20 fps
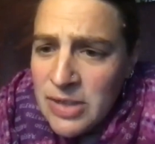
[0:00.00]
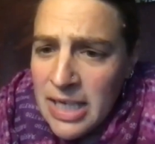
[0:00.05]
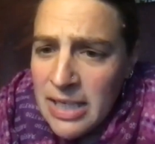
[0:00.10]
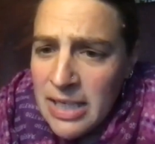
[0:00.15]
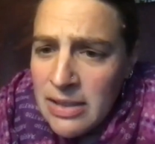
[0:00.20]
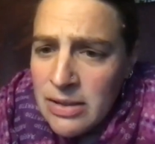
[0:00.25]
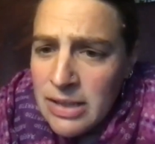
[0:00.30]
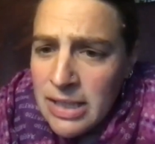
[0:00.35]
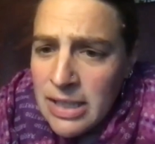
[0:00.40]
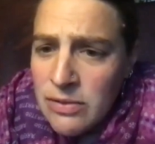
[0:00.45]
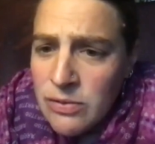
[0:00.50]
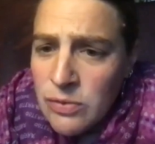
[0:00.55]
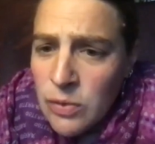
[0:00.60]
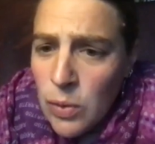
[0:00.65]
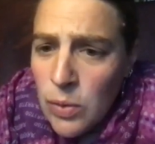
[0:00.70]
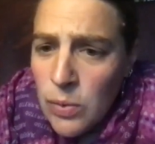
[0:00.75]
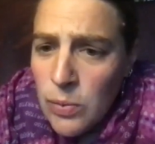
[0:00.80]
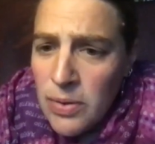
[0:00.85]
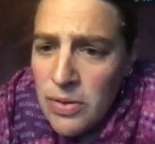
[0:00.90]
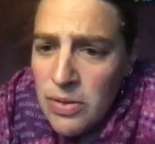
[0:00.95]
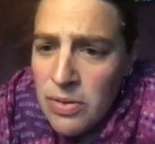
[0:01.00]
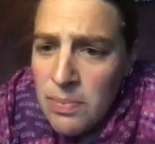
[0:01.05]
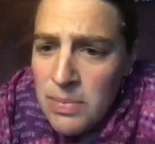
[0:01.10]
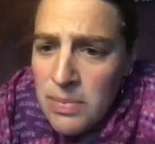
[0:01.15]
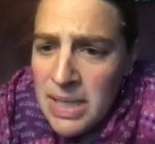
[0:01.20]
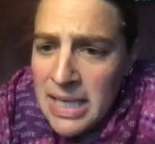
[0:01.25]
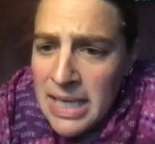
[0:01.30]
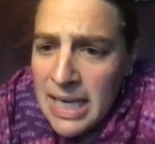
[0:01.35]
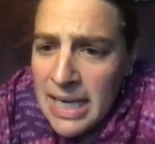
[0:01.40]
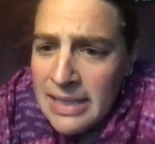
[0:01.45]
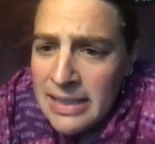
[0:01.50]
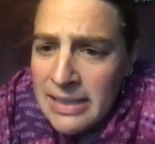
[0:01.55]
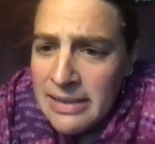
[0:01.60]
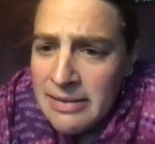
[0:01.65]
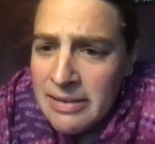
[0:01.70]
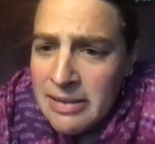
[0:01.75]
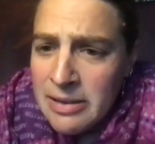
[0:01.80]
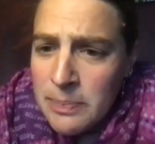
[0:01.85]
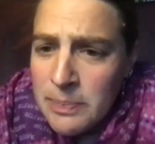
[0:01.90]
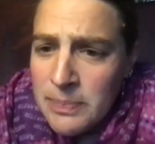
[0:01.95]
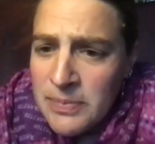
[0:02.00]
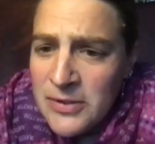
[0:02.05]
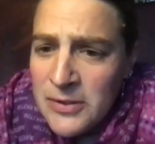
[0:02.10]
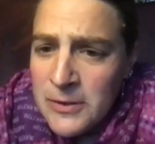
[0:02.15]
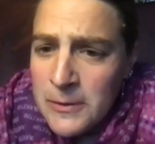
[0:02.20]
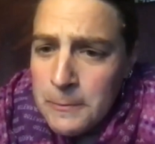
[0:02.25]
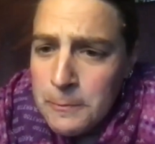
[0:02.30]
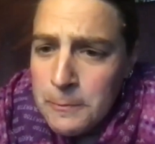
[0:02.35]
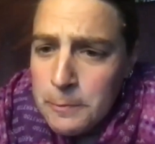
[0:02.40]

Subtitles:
and enroll with me? Any tips?